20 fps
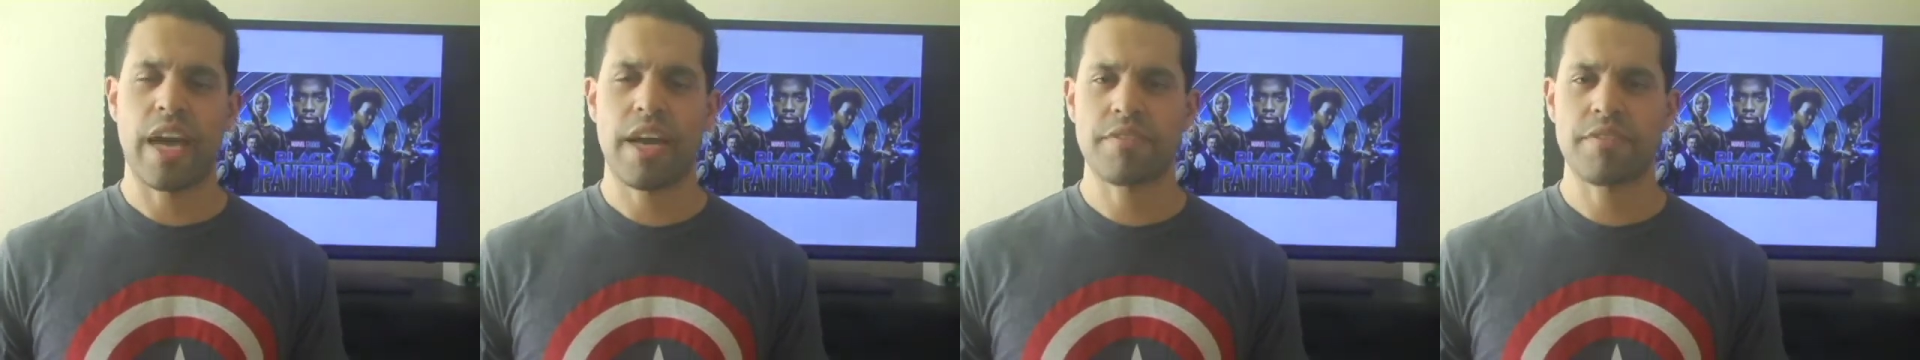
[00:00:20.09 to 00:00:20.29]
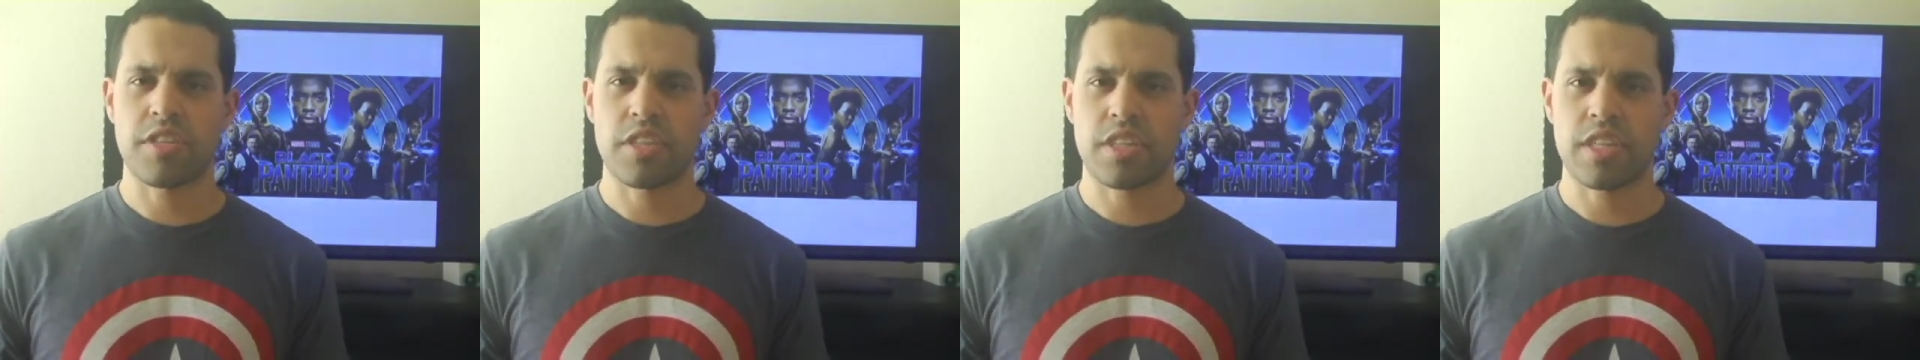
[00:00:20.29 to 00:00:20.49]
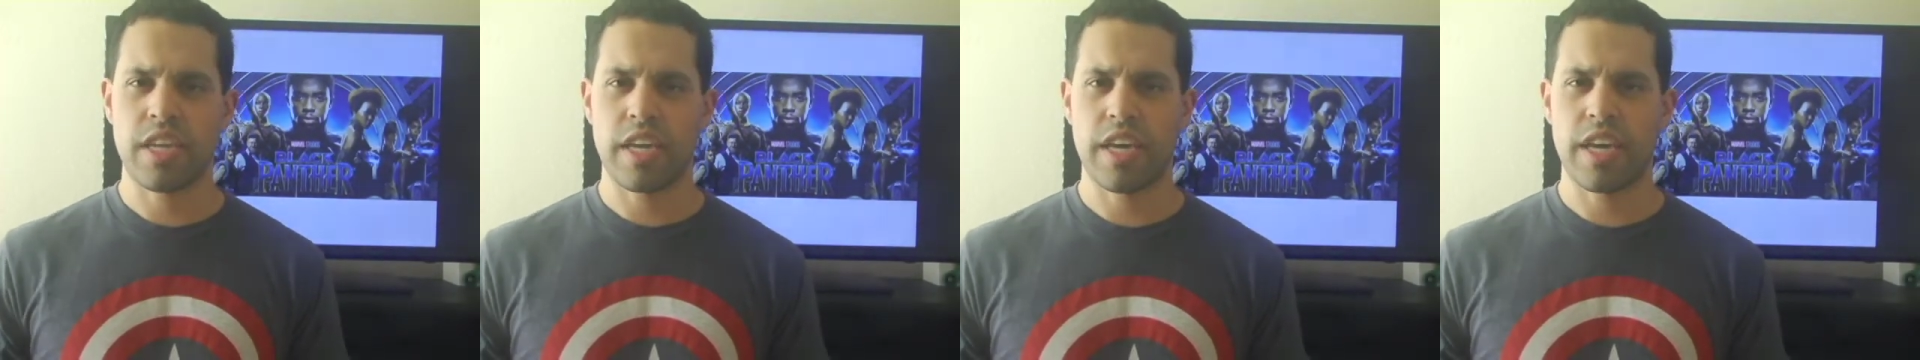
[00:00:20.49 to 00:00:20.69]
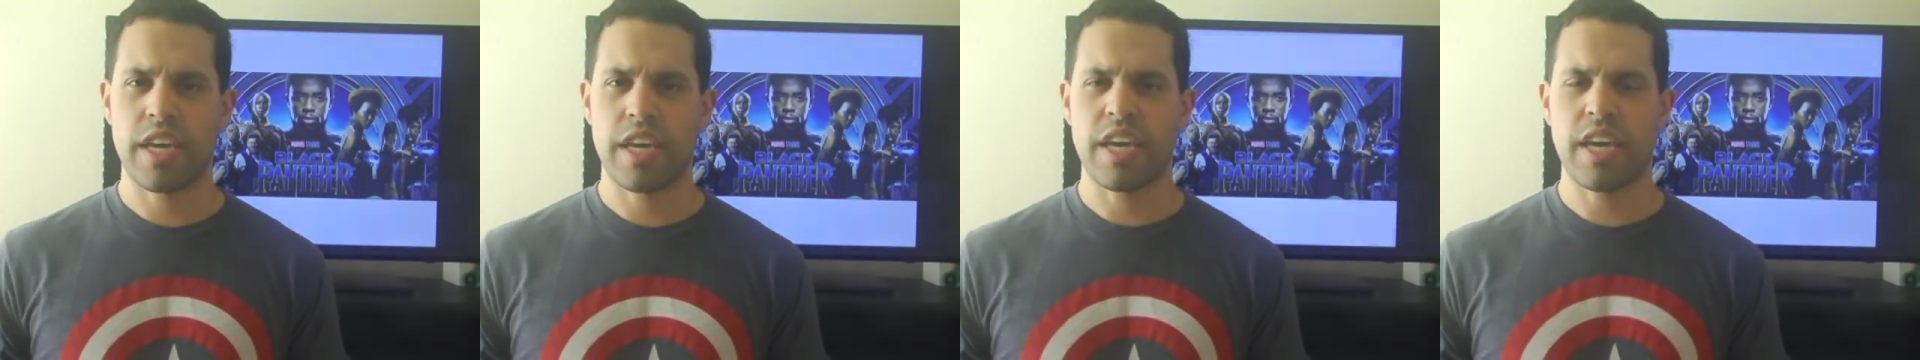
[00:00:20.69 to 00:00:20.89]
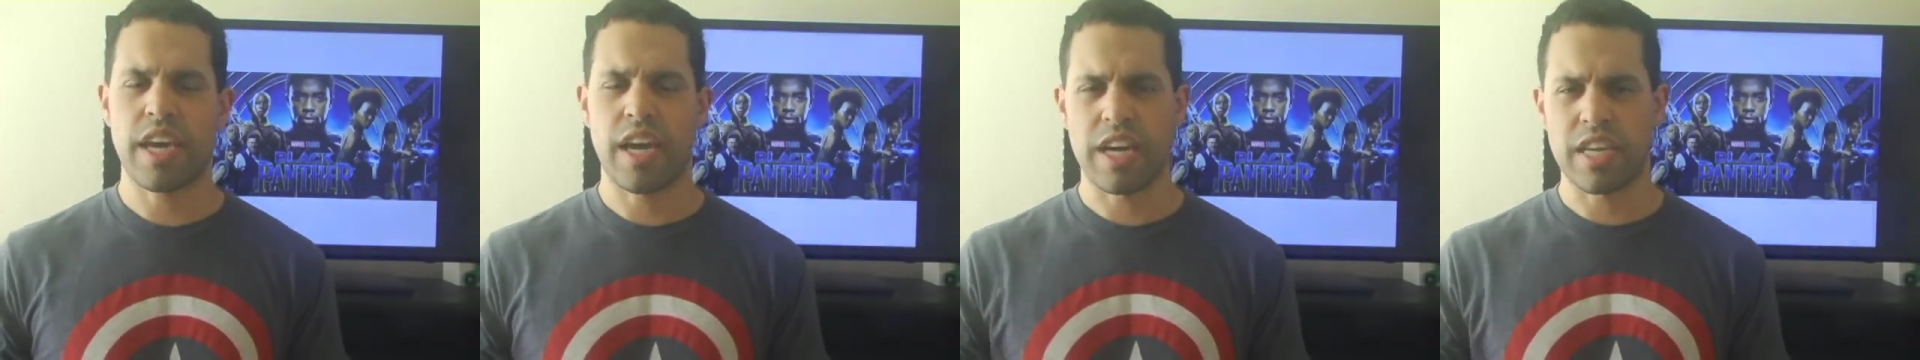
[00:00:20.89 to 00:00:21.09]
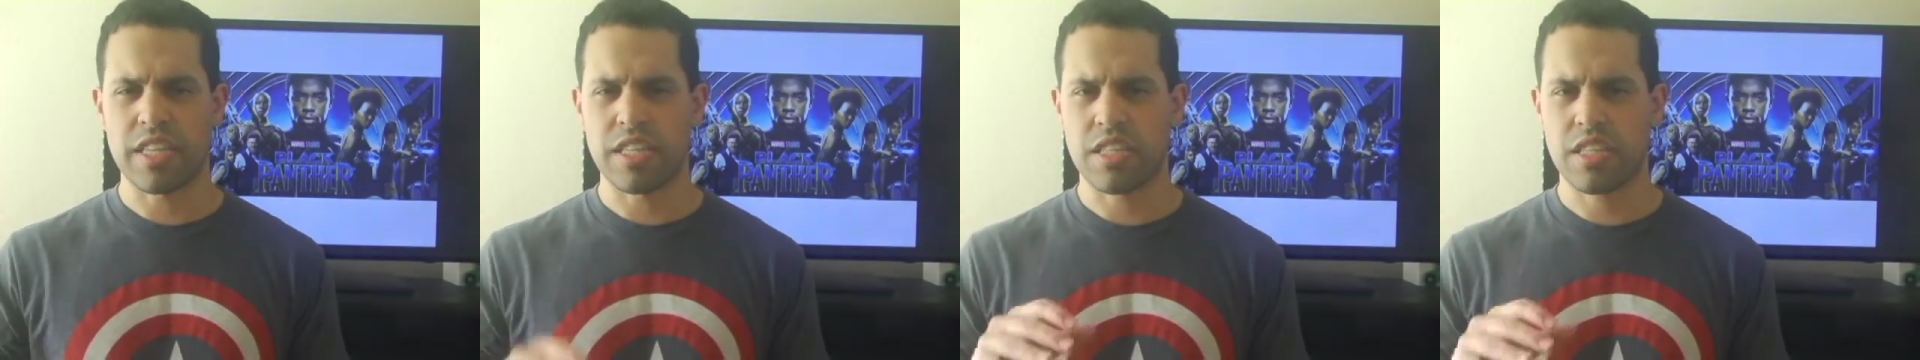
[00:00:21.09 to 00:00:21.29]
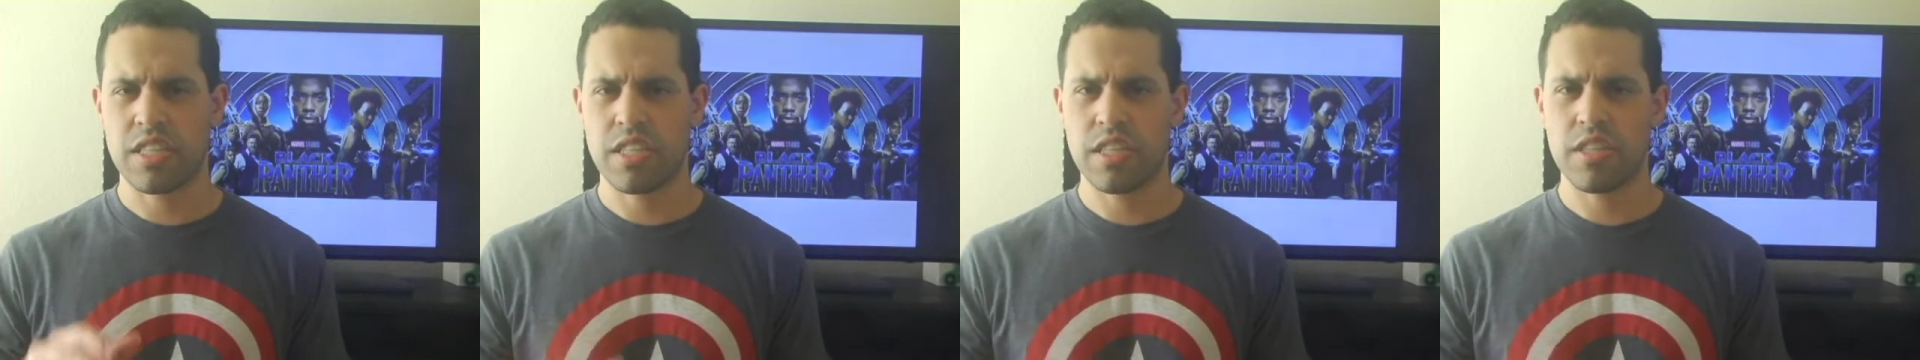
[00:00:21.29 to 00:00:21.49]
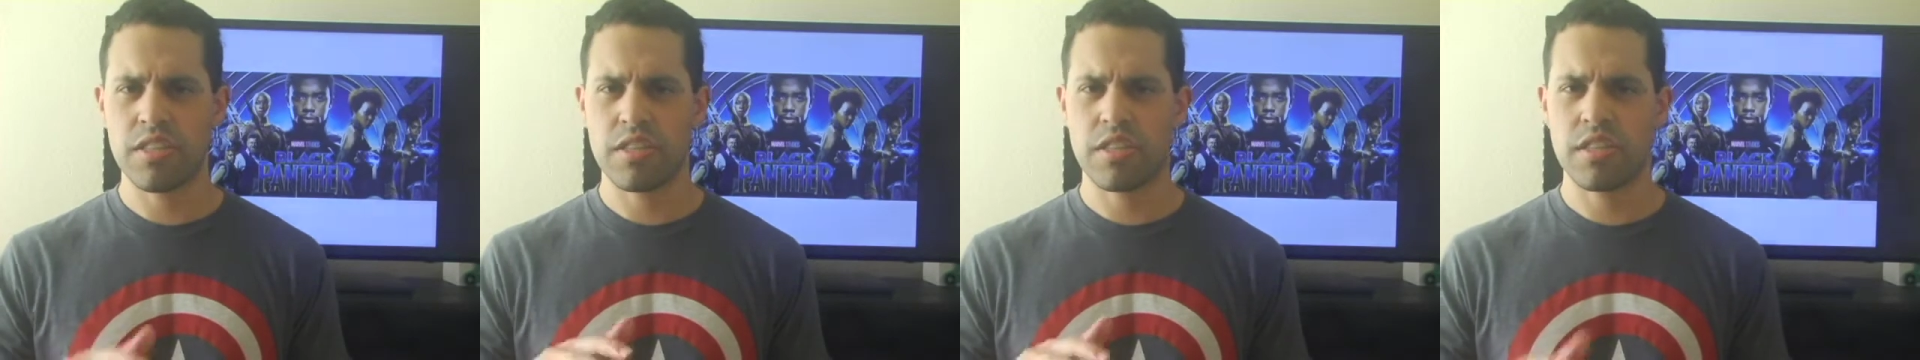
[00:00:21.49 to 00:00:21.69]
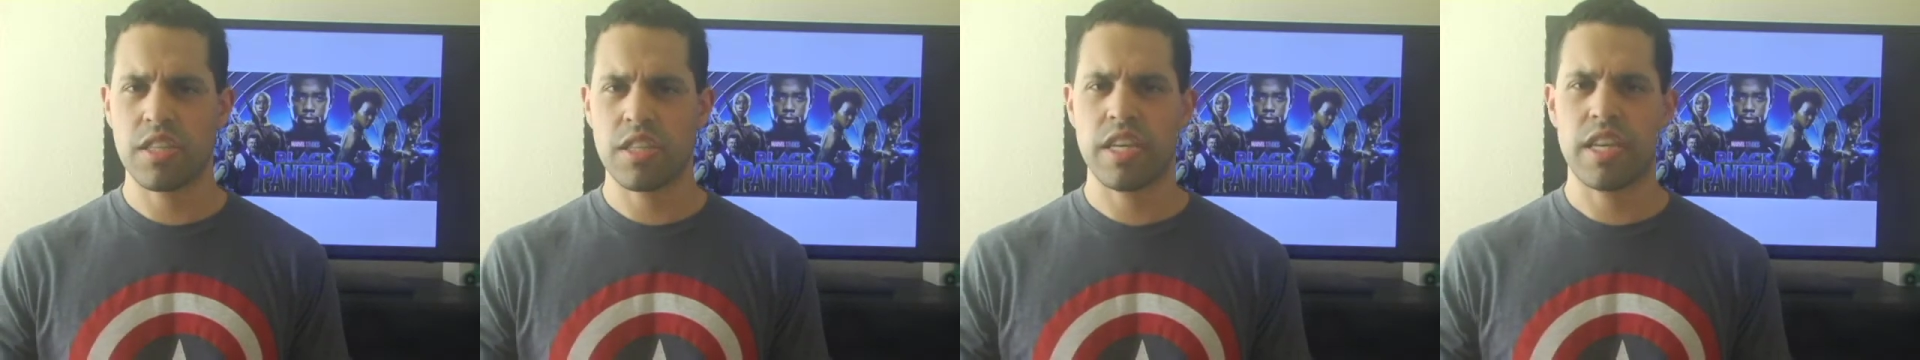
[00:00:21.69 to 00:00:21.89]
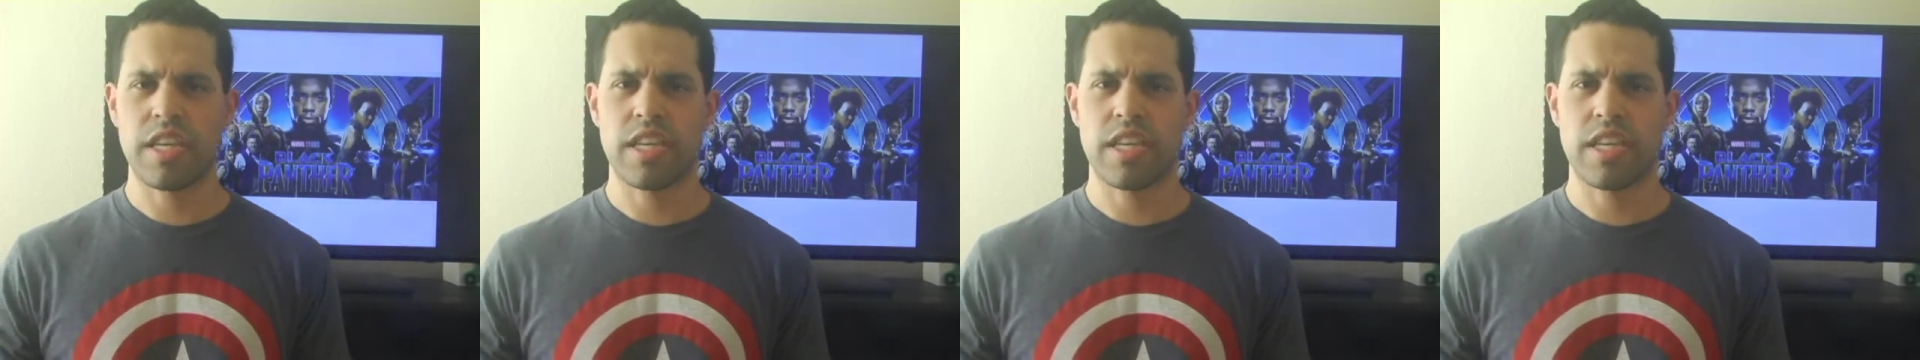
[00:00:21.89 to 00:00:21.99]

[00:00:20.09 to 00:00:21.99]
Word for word: I have to say, I still see